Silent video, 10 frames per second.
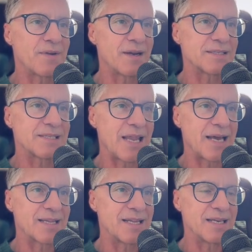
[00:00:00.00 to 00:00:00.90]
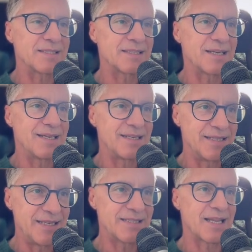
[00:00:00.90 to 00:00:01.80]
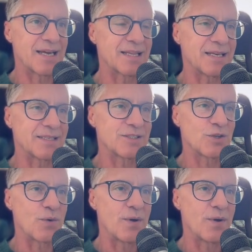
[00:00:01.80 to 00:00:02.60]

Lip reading: I'm going to select this, deselect this. So